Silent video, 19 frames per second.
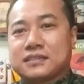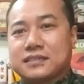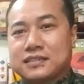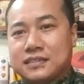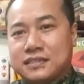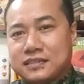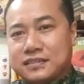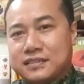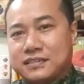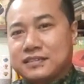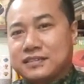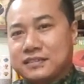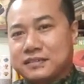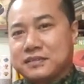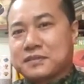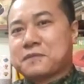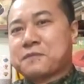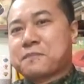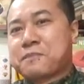is
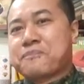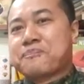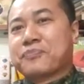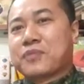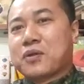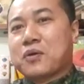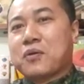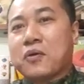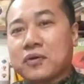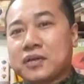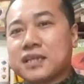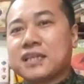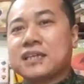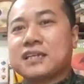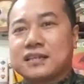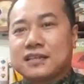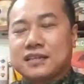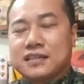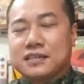owning
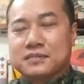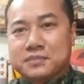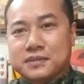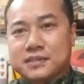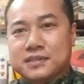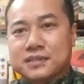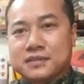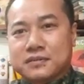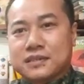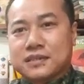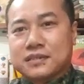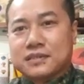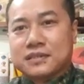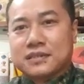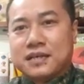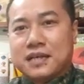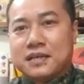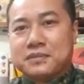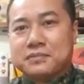in that particular
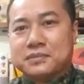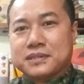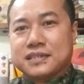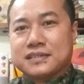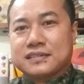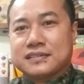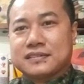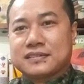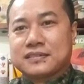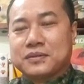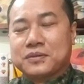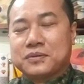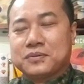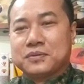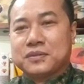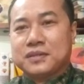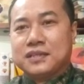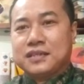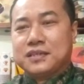habitat. So
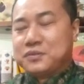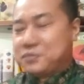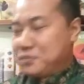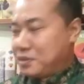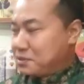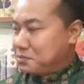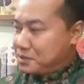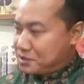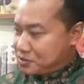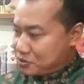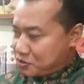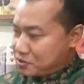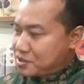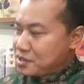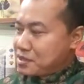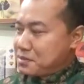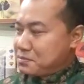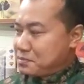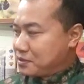we'll be
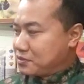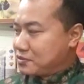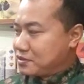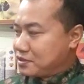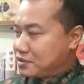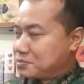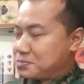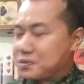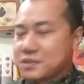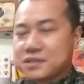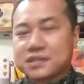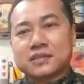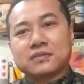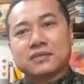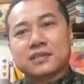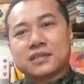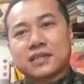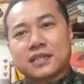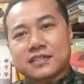talking about this
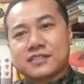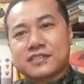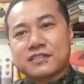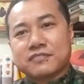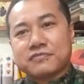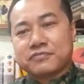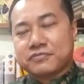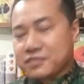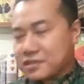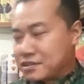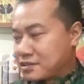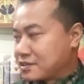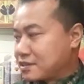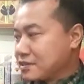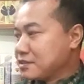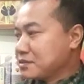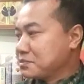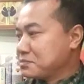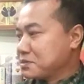particular concept
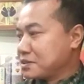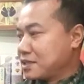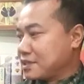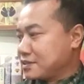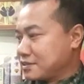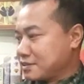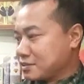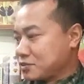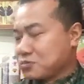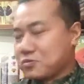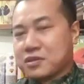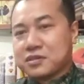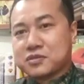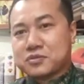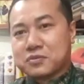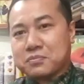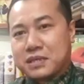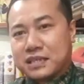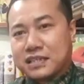further, but I just want
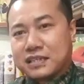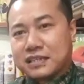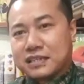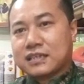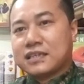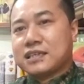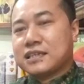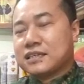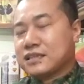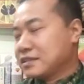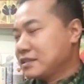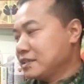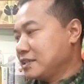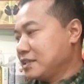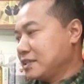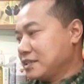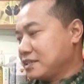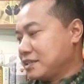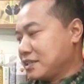to make it clear
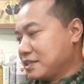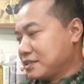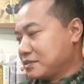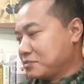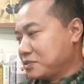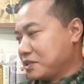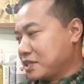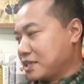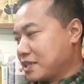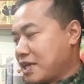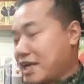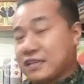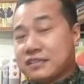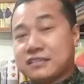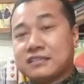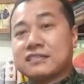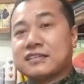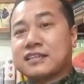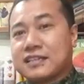that we are
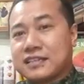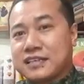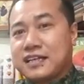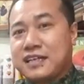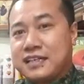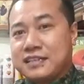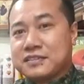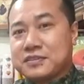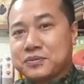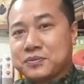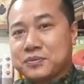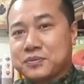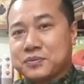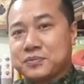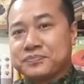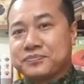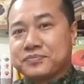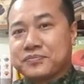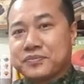entering into
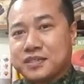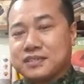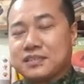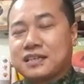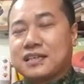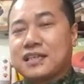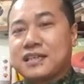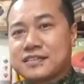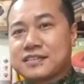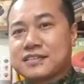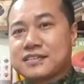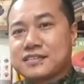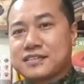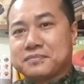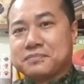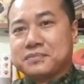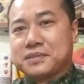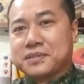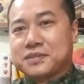the
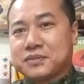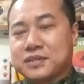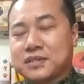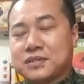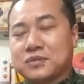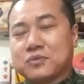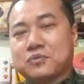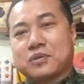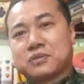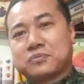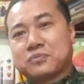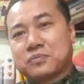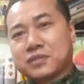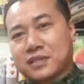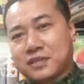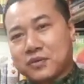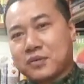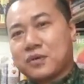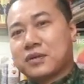relationship between what we
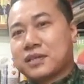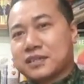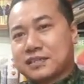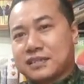call as